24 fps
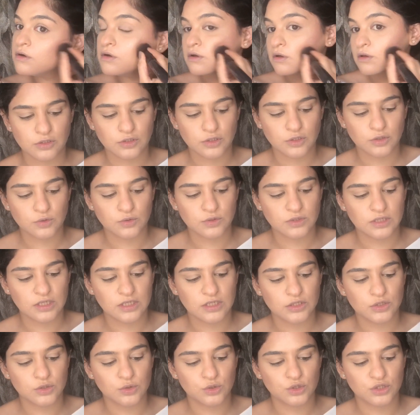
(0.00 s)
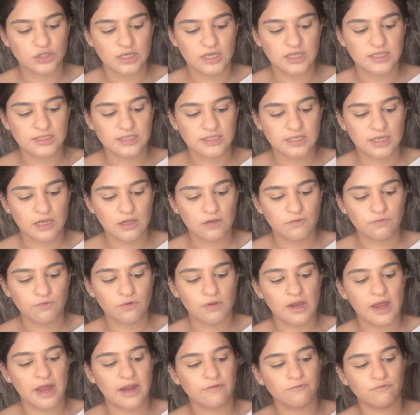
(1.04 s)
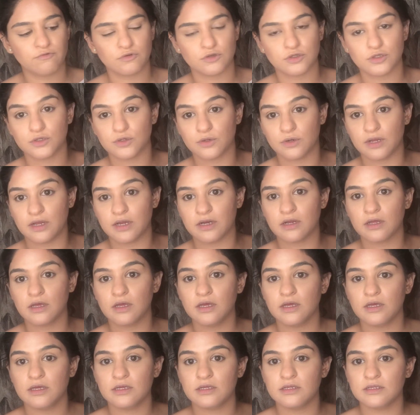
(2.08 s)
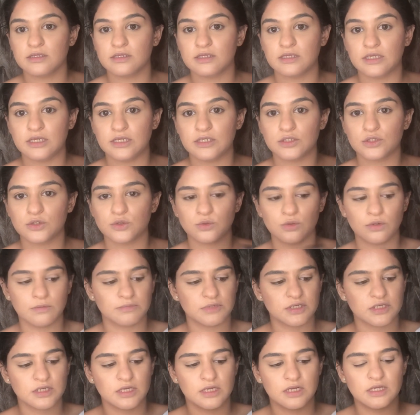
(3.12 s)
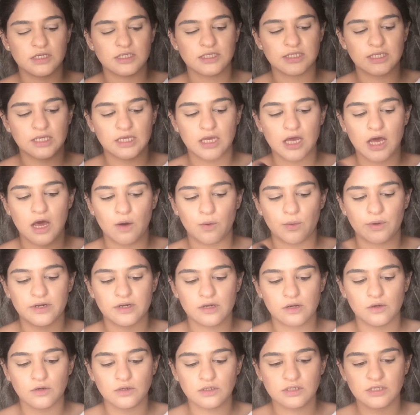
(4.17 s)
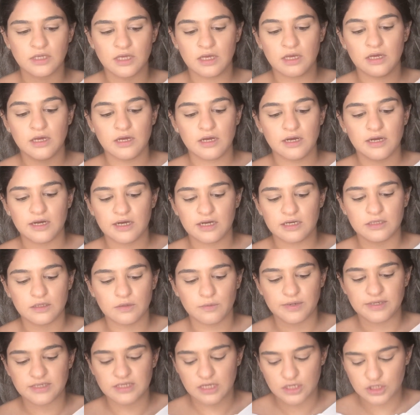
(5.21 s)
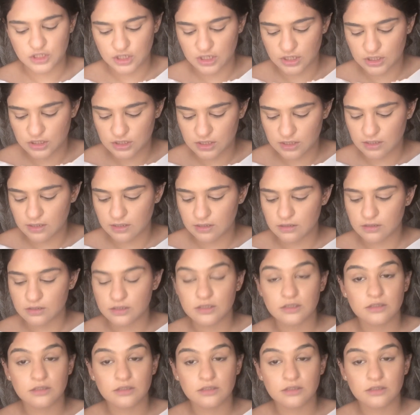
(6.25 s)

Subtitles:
Use these two shades, Skillful and Fortunate. These two, I'm just gonna see how it looks, otherwise I'll change the colors.